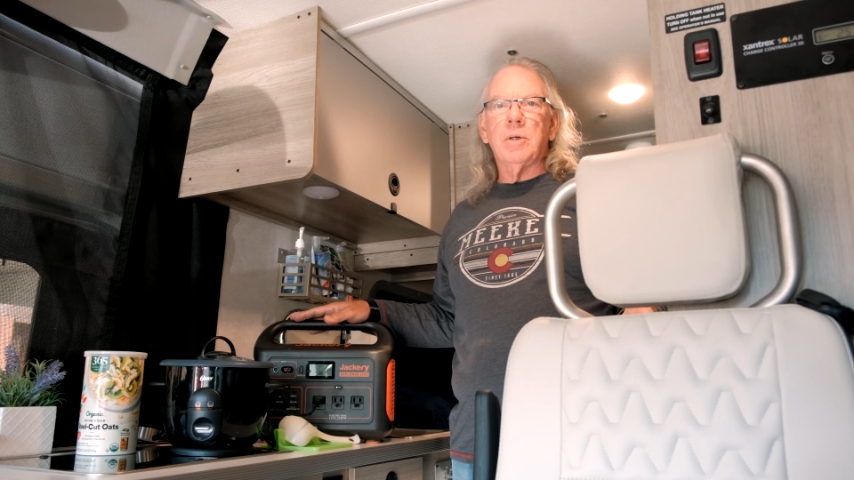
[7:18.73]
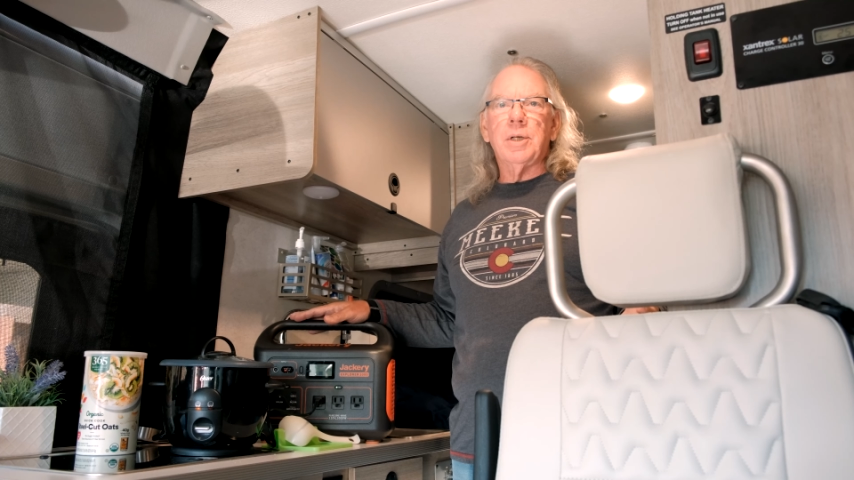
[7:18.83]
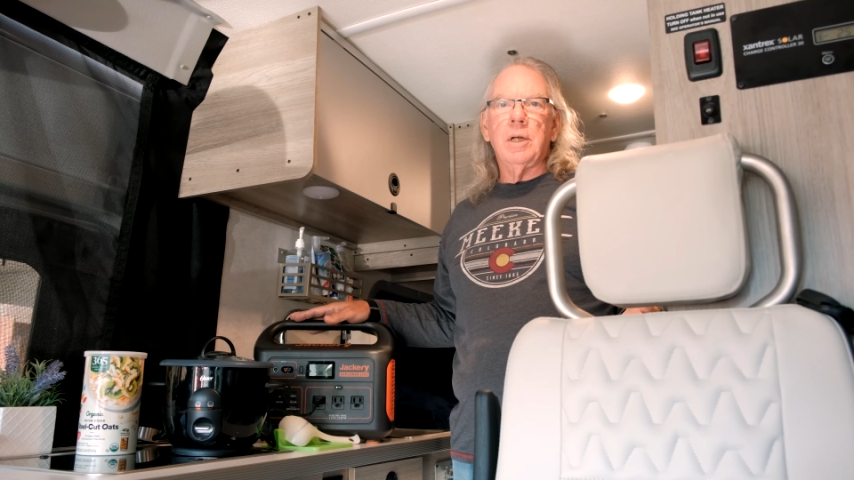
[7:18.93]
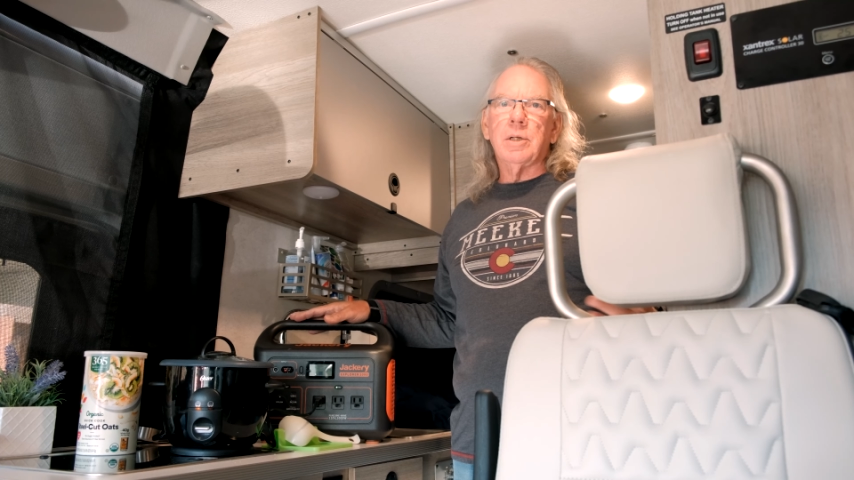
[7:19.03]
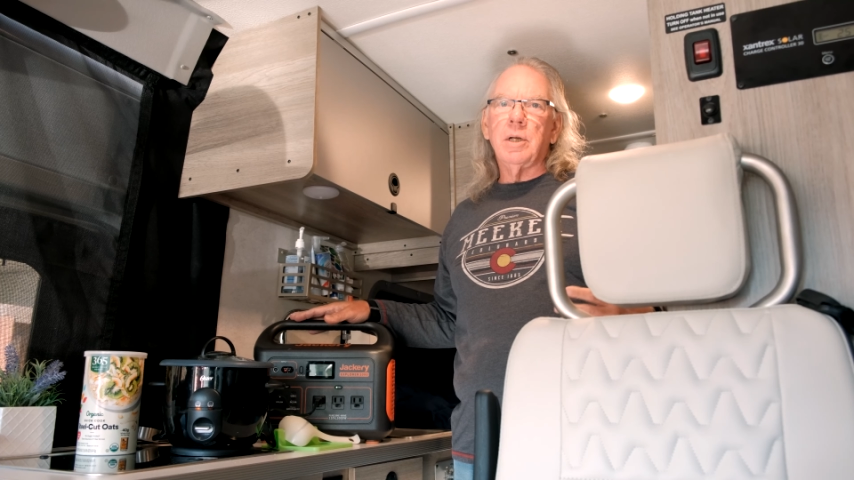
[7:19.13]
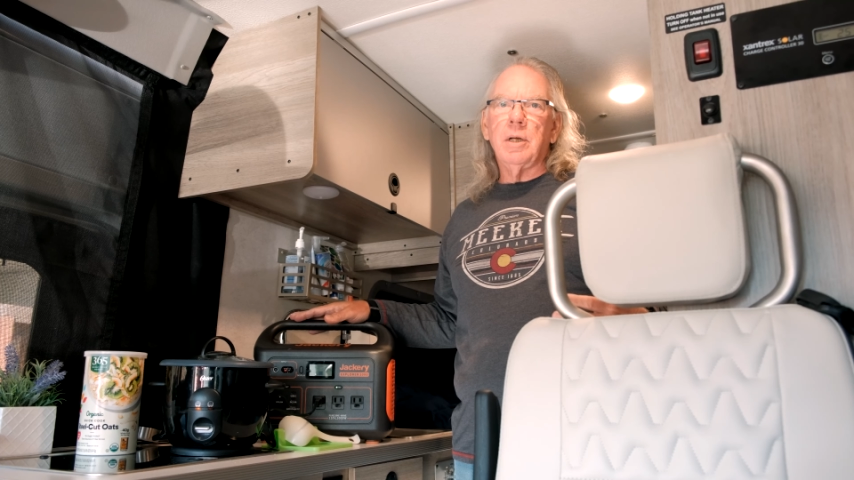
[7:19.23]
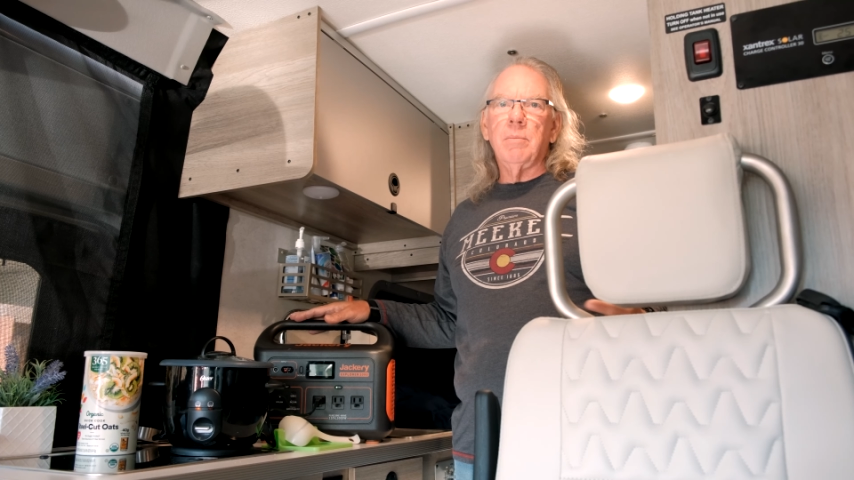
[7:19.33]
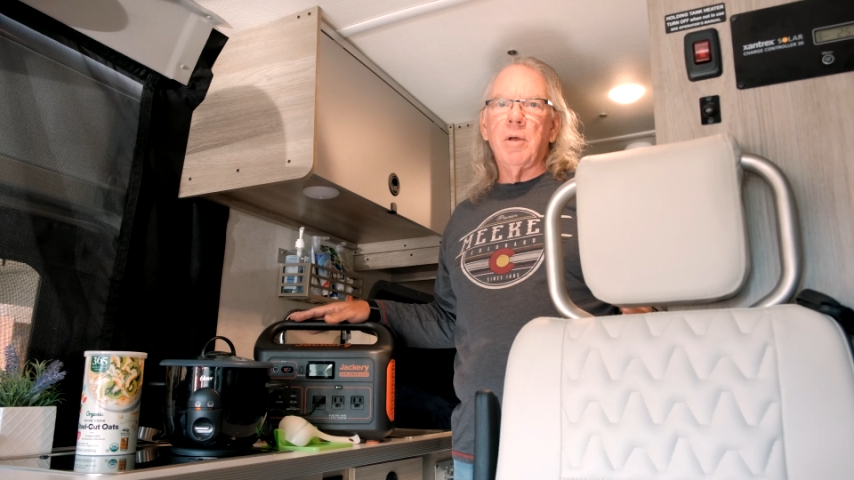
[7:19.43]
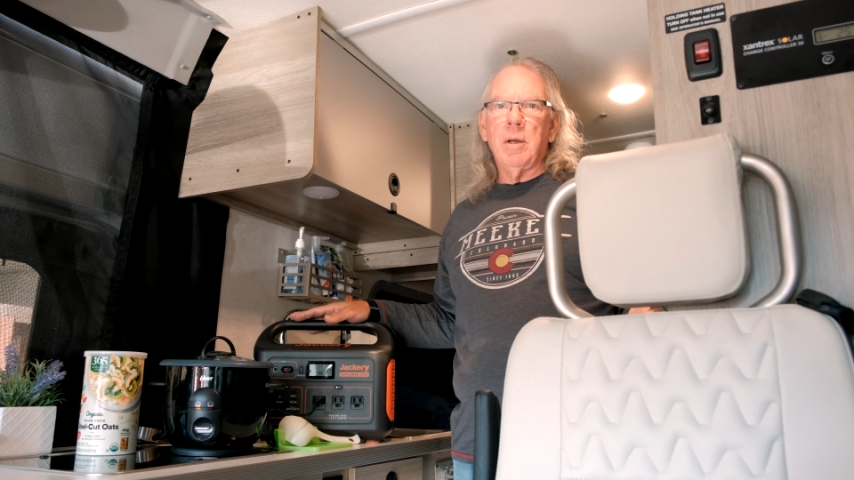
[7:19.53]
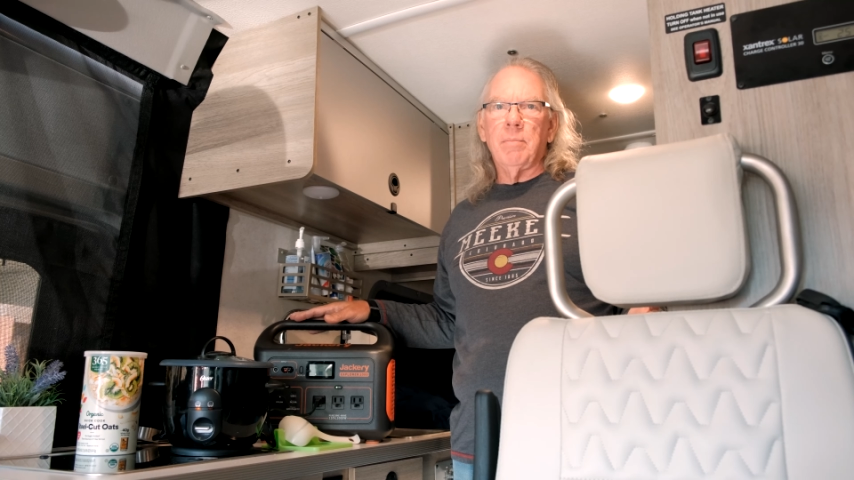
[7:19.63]
station that you
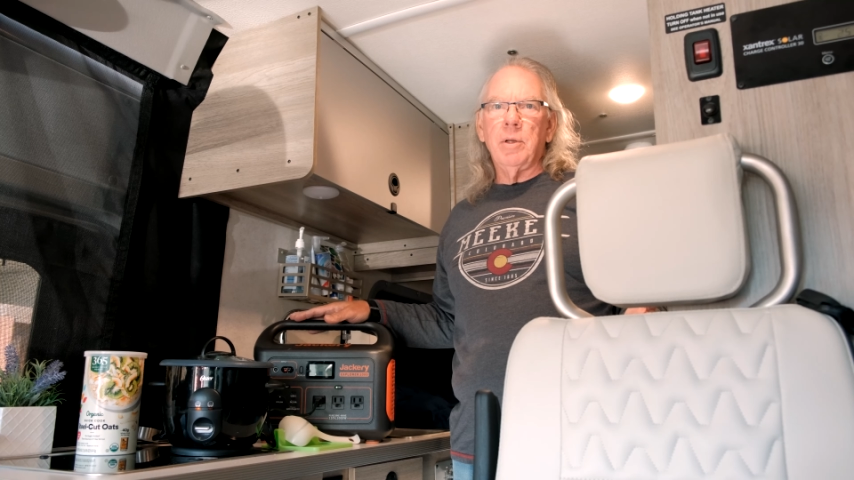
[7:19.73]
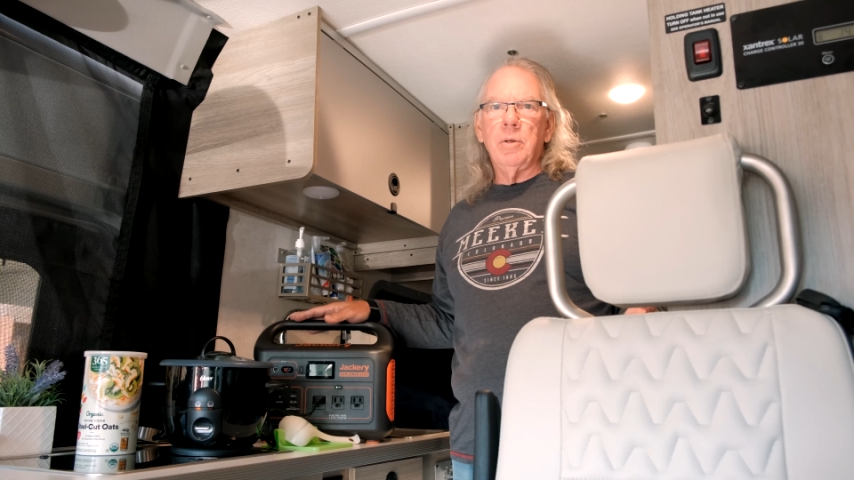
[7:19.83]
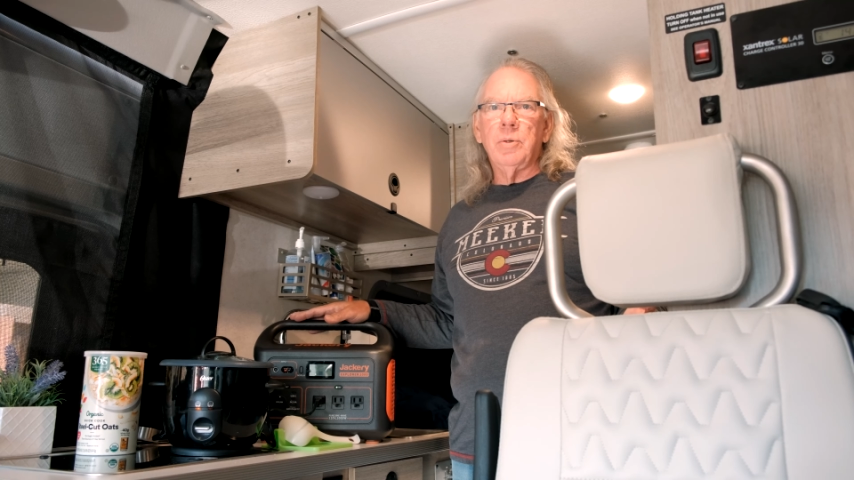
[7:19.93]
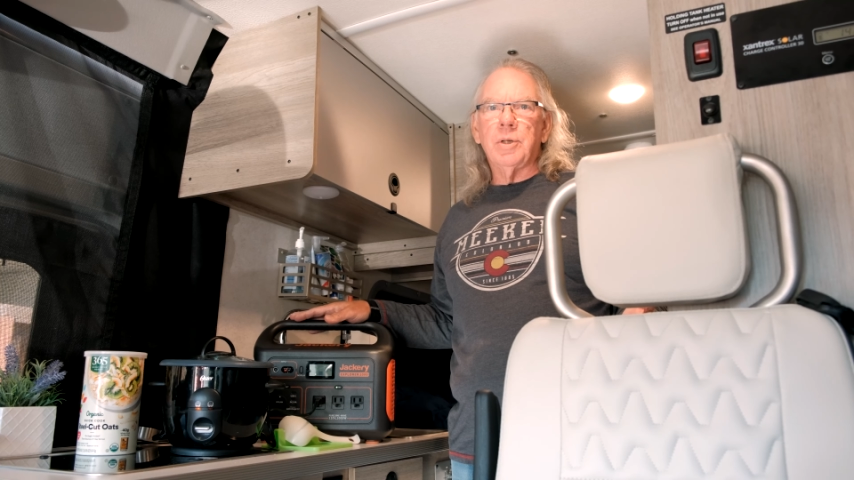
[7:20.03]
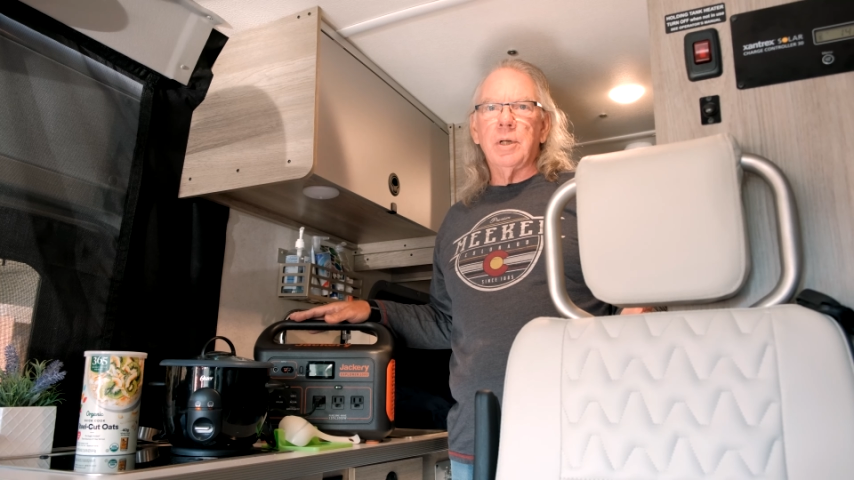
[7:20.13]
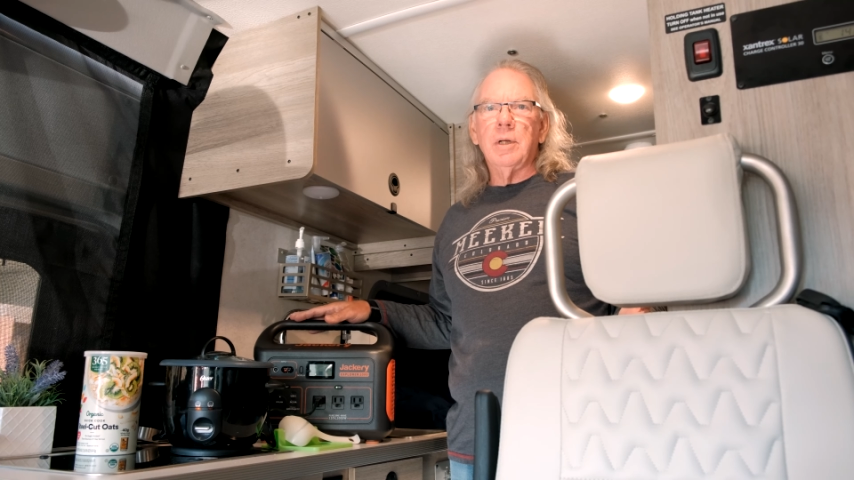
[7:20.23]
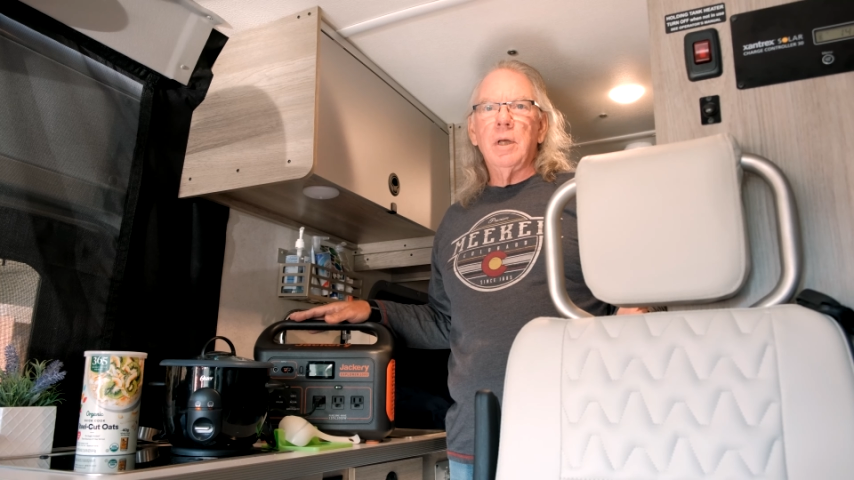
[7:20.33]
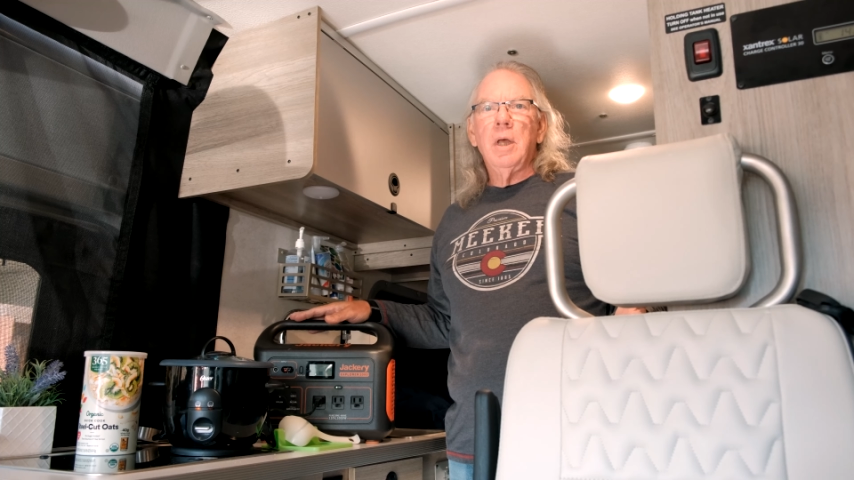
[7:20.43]
might be using,